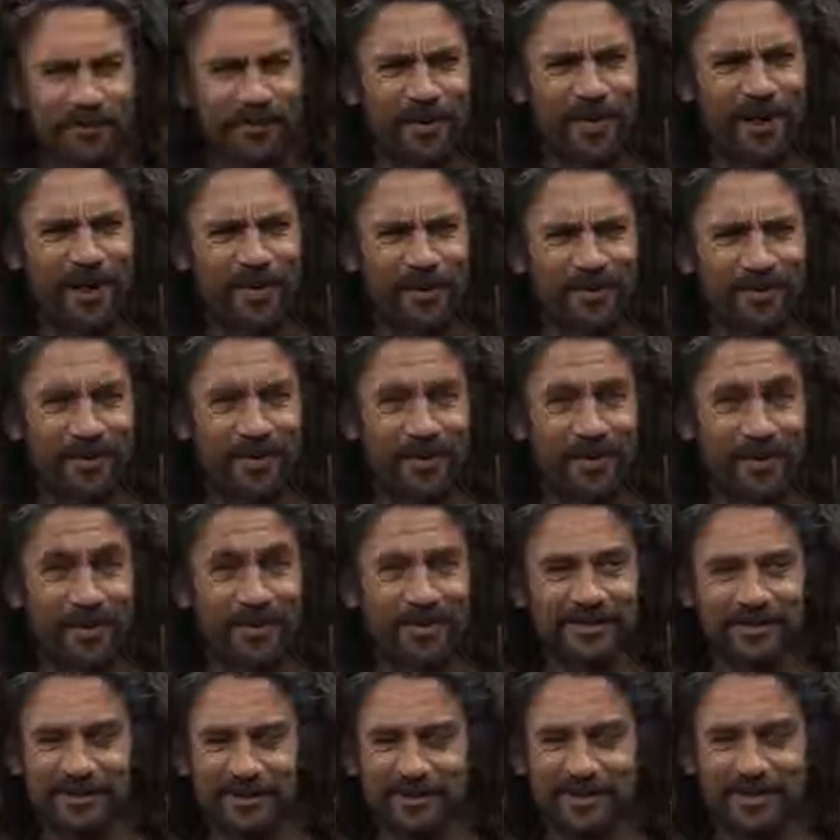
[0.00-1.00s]
crowd, I think,
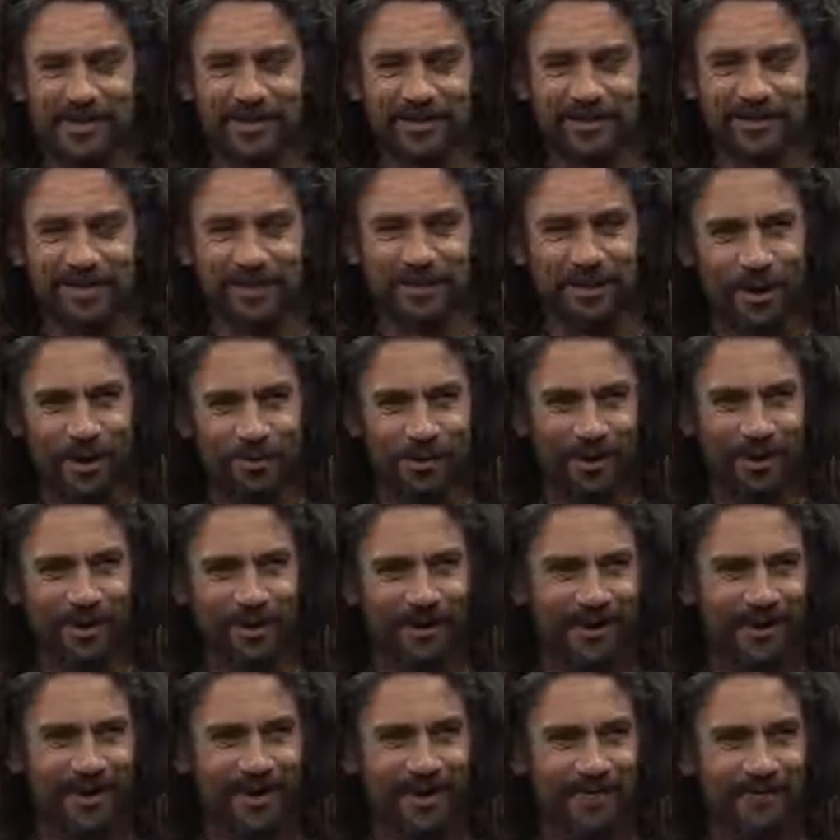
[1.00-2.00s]
is the
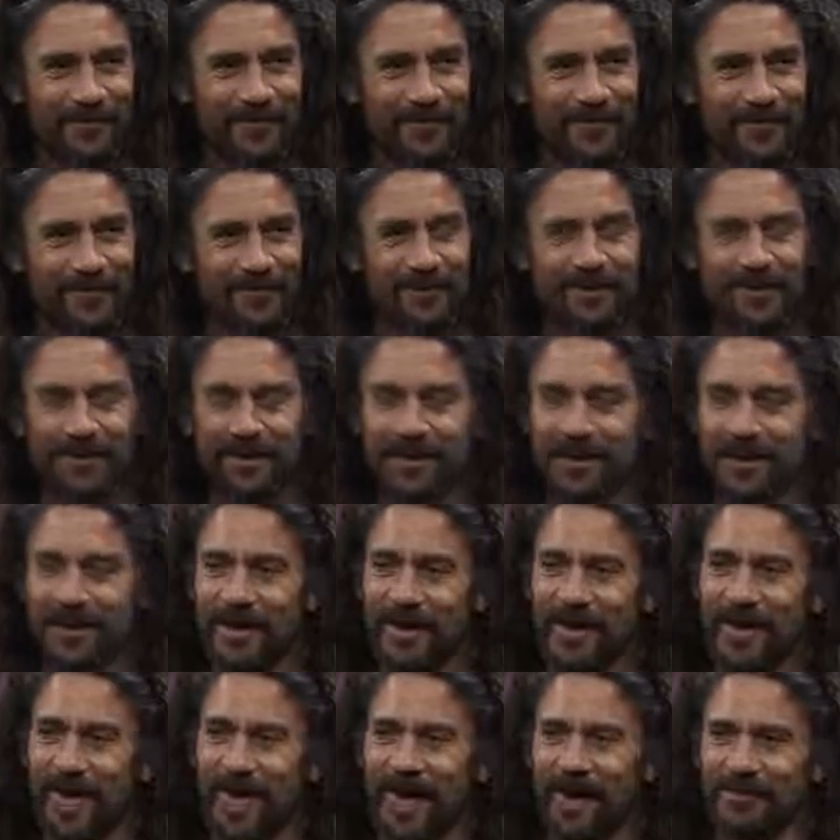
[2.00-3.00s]
topper for everything.
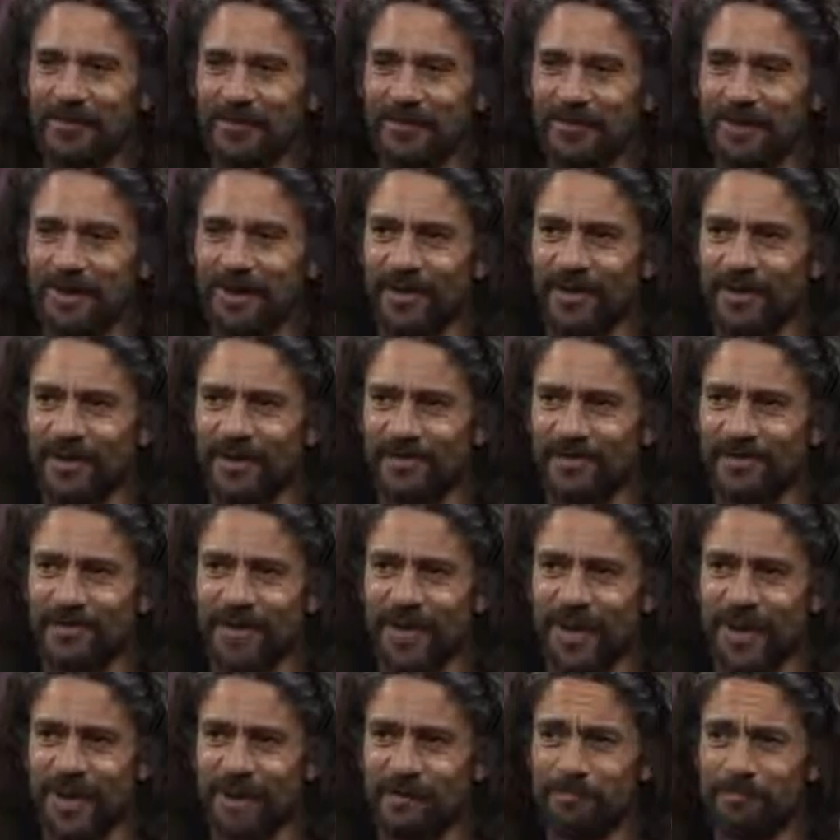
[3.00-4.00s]
After that is
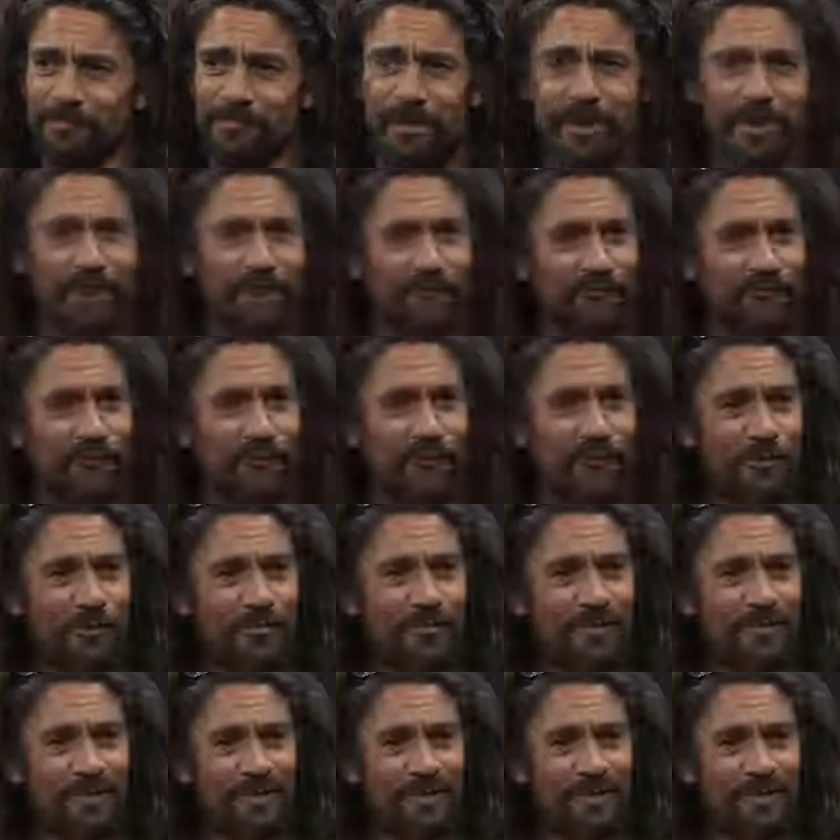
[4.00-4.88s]
being on form.